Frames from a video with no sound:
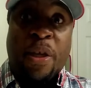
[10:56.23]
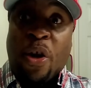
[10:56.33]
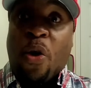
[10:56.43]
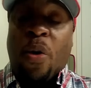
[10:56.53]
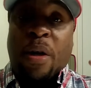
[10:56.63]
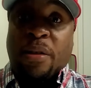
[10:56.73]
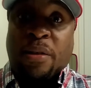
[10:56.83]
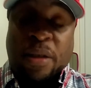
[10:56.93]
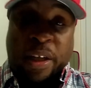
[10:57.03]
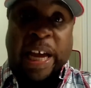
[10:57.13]

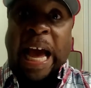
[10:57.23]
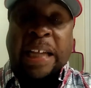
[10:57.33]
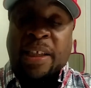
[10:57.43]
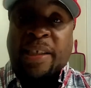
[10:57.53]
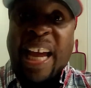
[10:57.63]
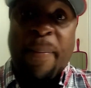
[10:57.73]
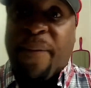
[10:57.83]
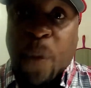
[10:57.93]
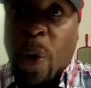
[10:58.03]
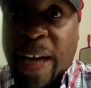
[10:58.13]
The day
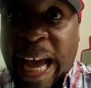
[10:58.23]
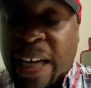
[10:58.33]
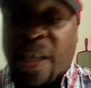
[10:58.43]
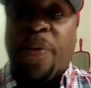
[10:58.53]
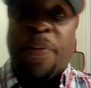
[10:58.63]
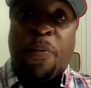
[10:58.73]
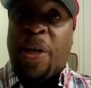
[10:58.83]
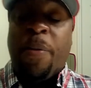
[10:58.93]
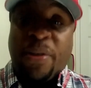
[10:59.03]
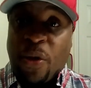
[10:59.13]
before that,
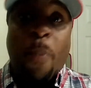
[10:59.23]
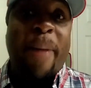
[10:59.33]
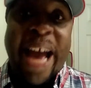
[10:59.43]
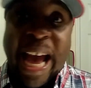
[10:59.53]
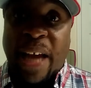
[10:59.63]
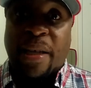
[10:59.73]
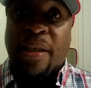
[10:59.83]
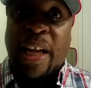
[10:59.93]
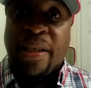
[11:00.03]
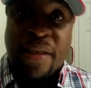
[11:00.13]
he was so mad
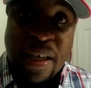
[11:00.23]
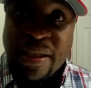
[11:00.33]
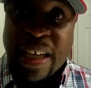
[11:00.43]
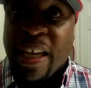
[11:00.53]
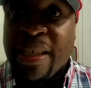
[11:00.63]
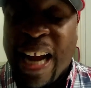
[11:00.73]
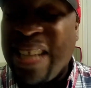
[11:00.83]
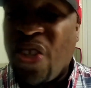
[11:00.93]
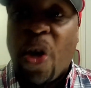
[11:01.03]
that his cousin got kicked out. I